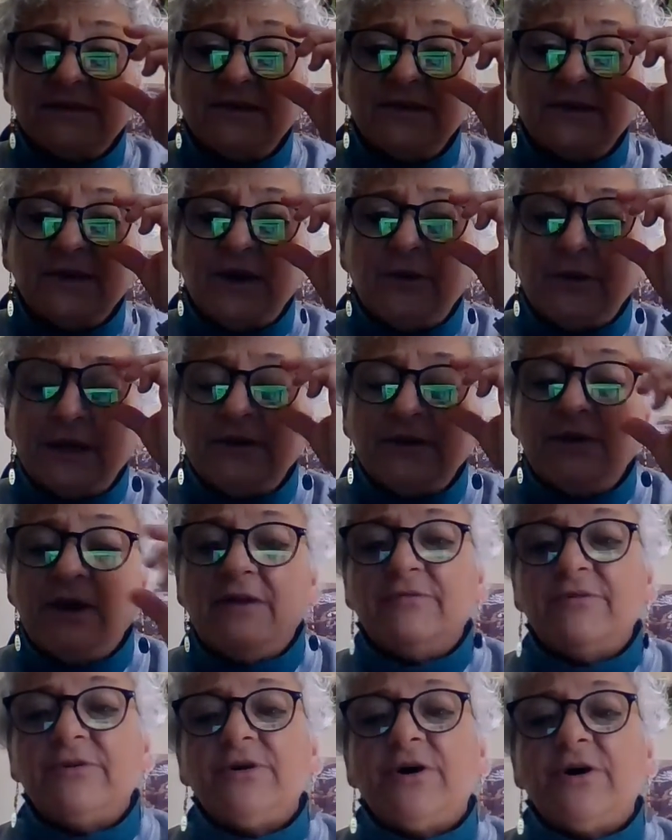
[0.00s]
you know, like you
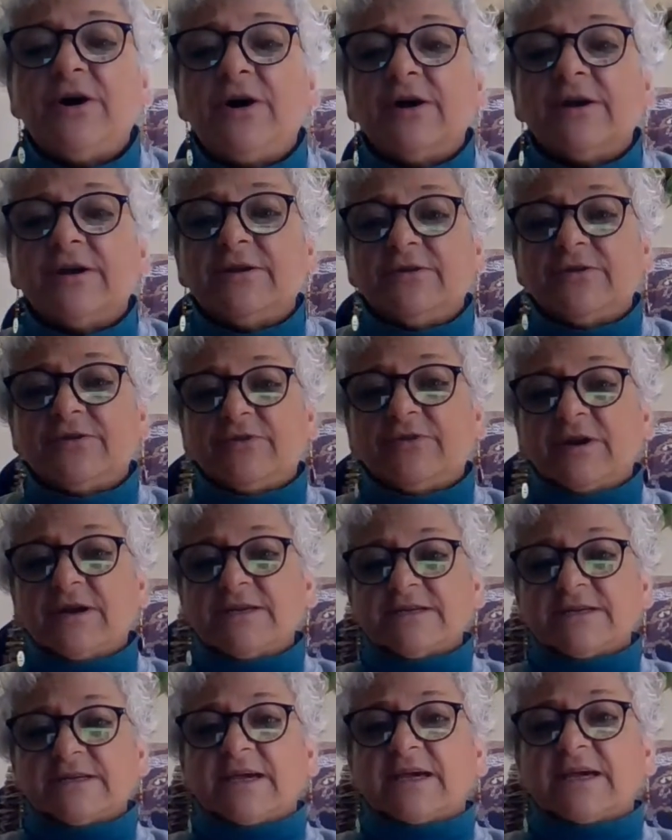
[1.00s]
have a dog and you're
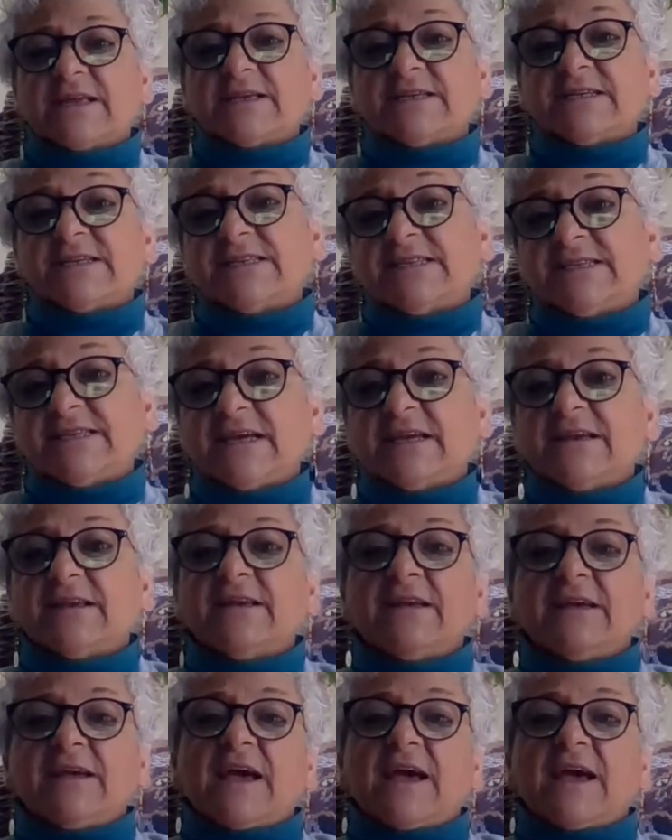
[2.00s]
trying to get it to sit,